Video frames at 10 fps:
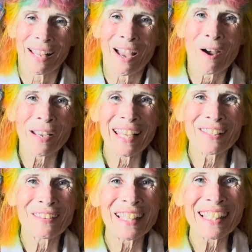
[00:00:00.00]
Okay, so
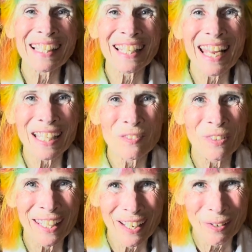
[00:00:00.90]
this is the next
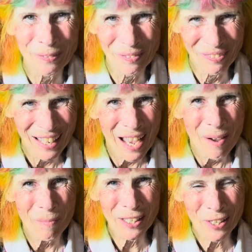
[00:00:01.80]
video.
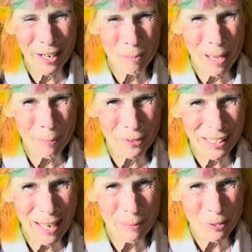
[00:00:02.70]
My channel, Mammals
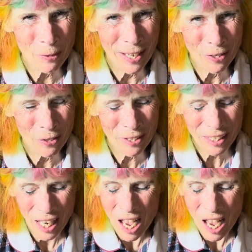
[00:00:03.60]
and Strangers.